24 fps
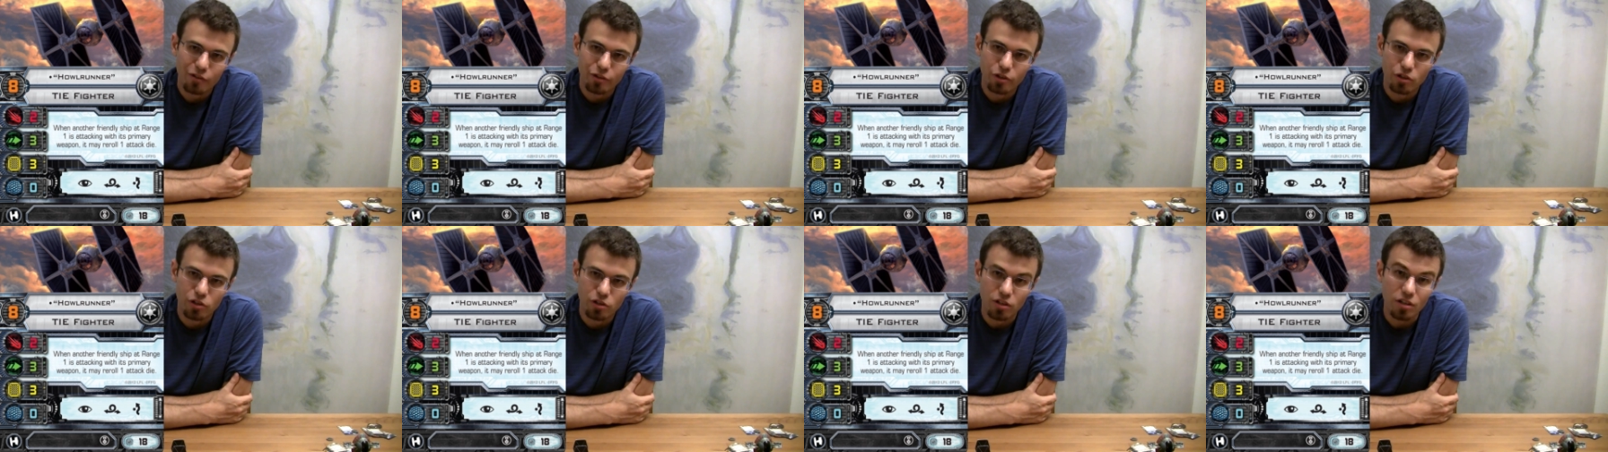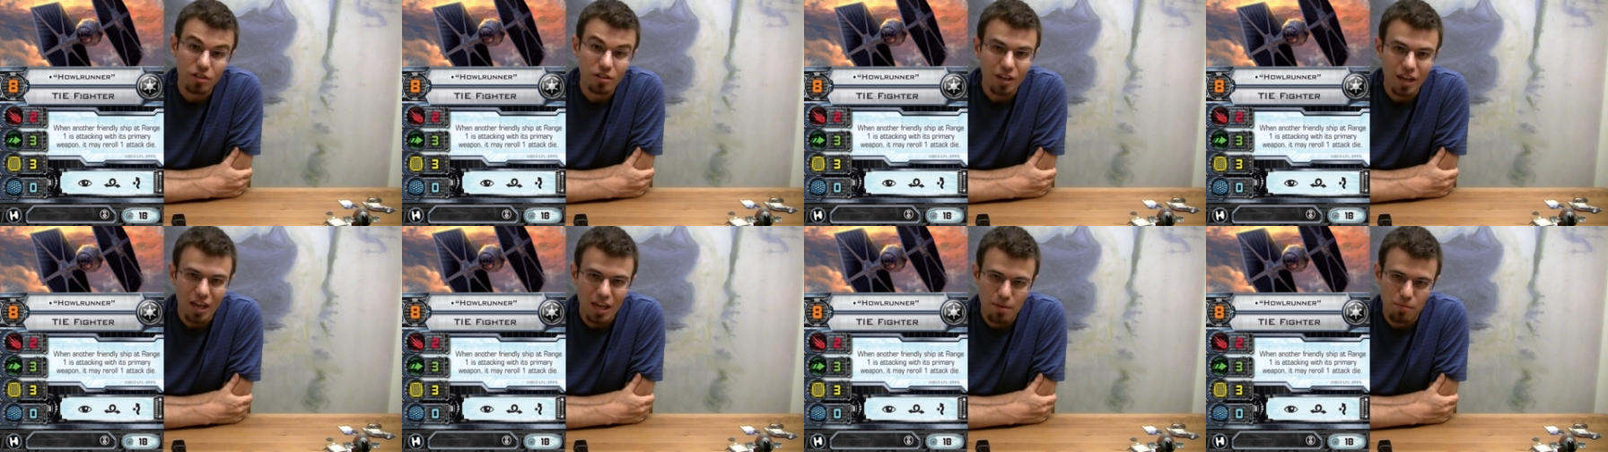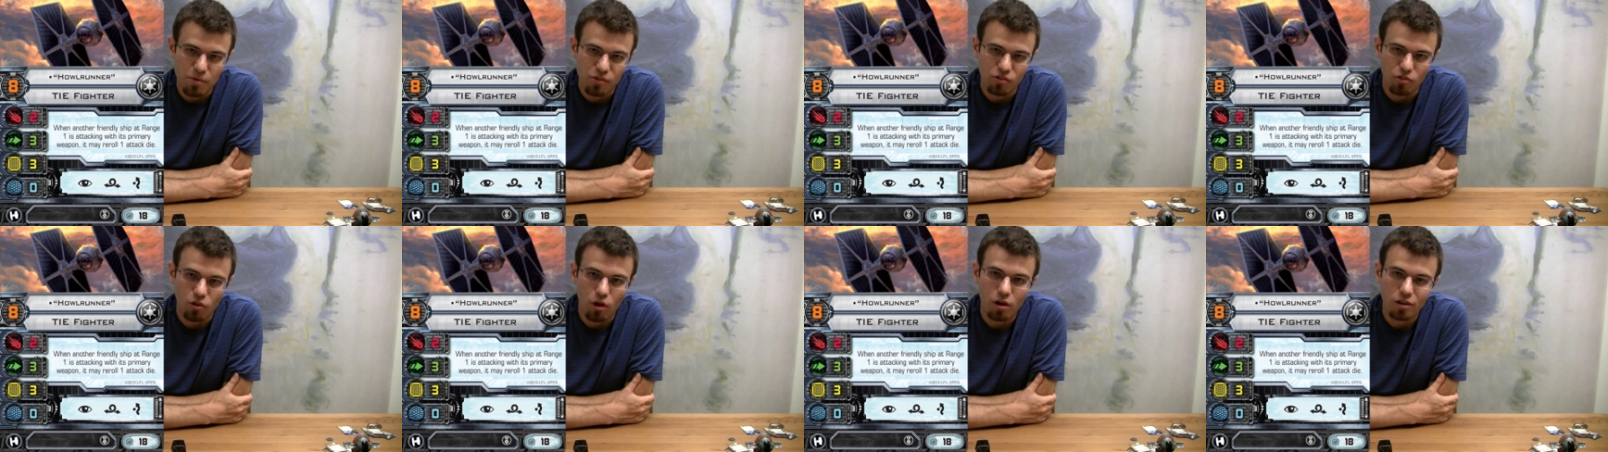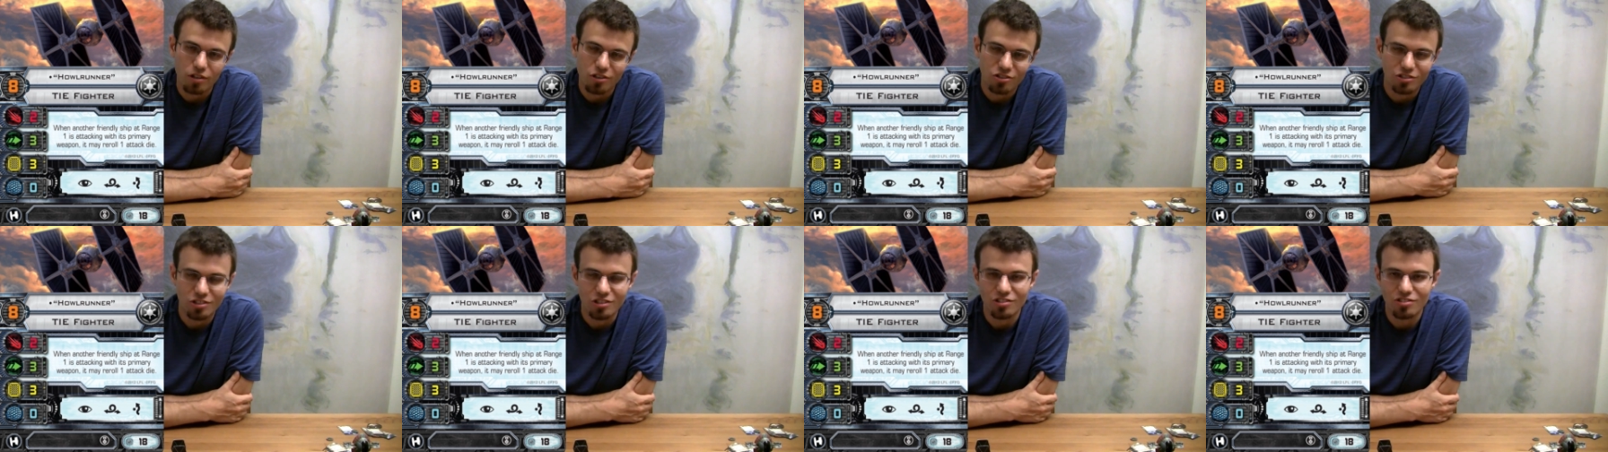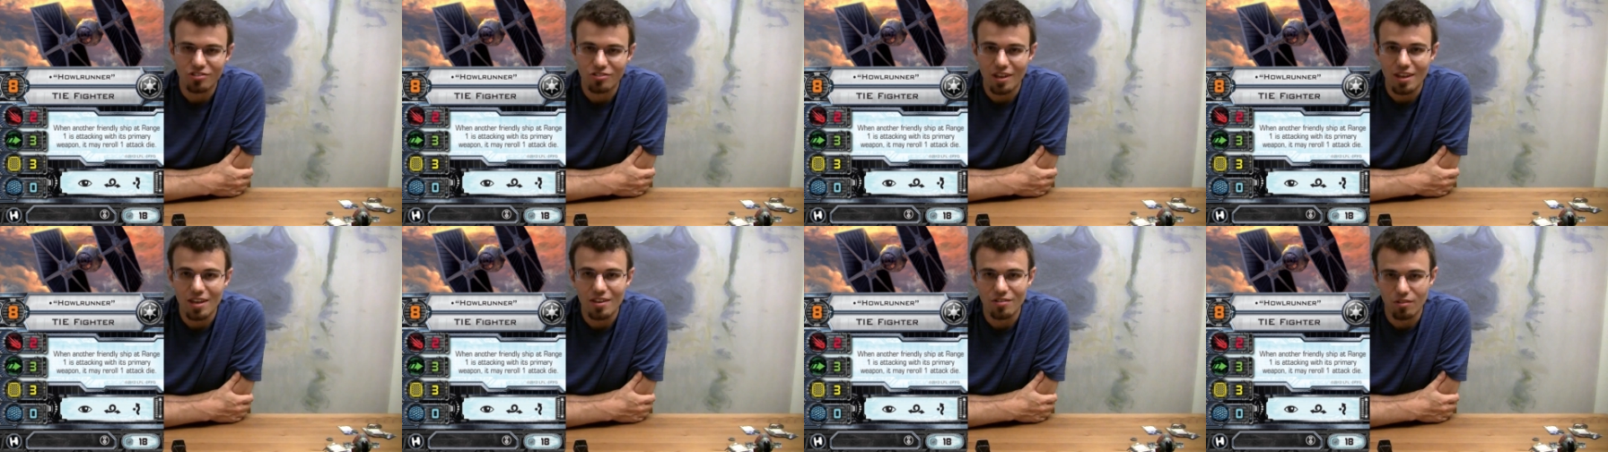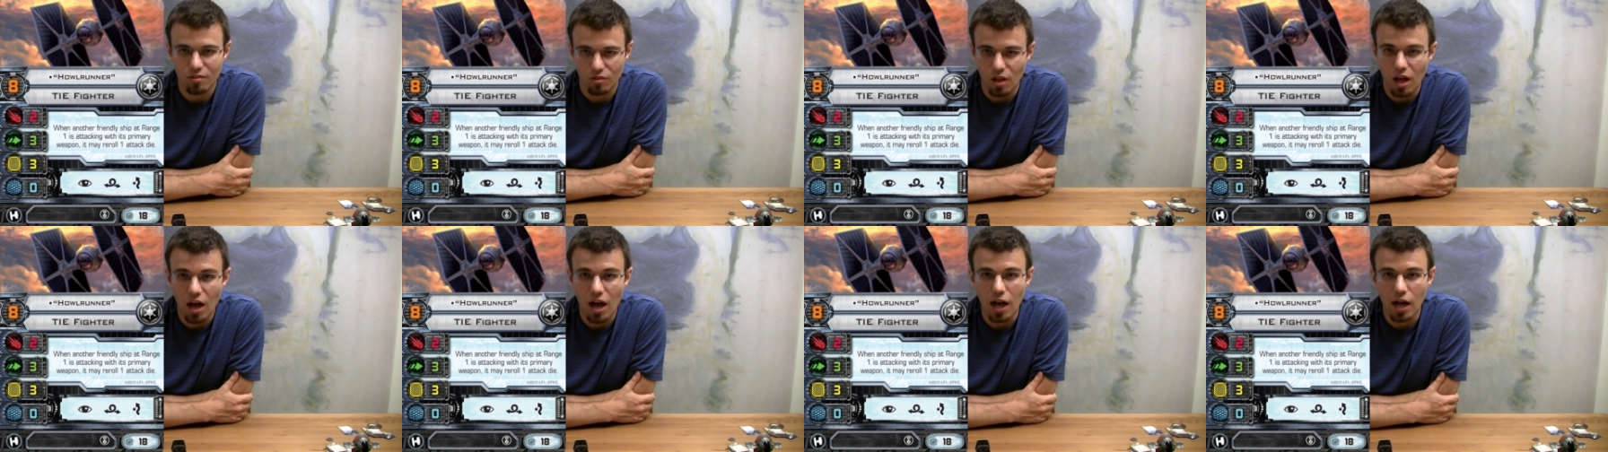a good game as long as she stays
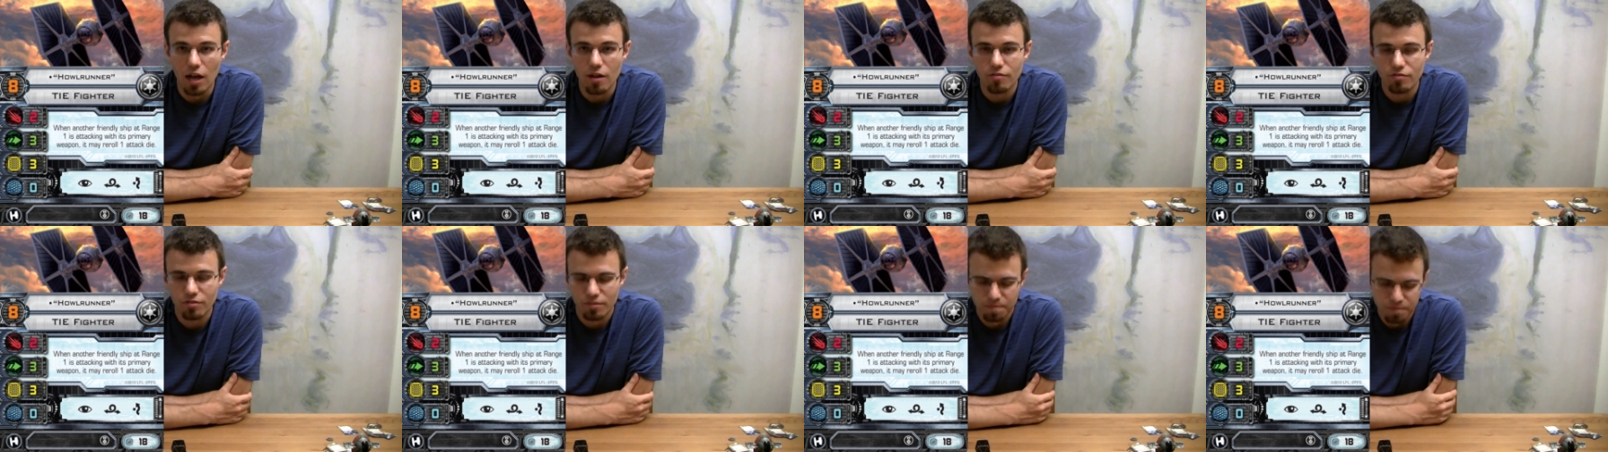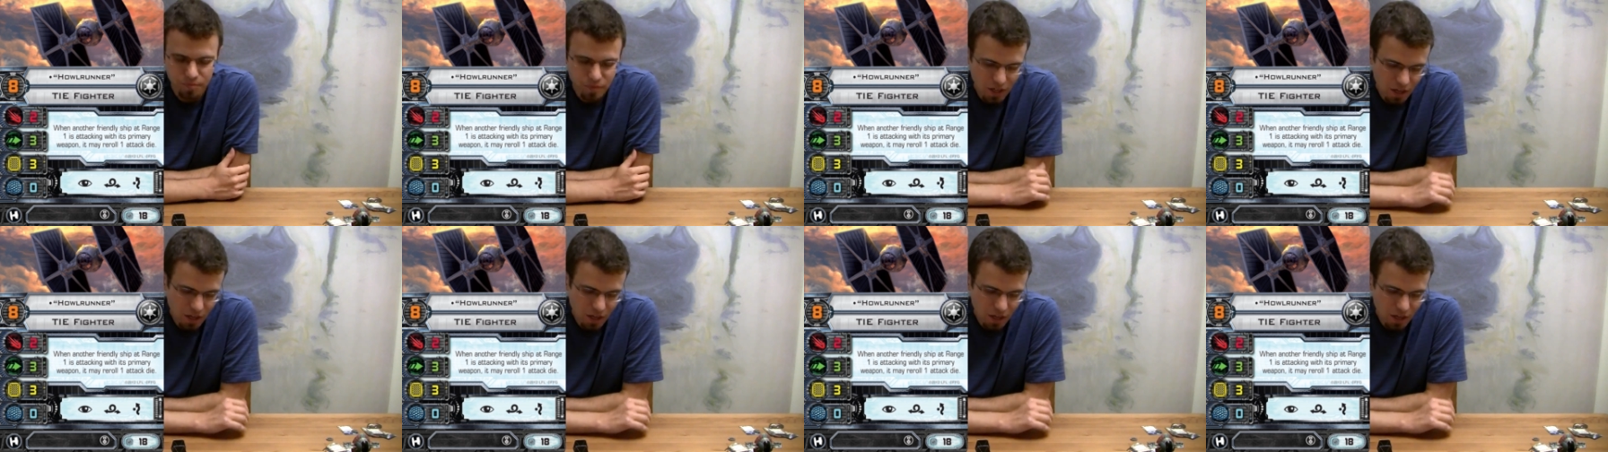alive.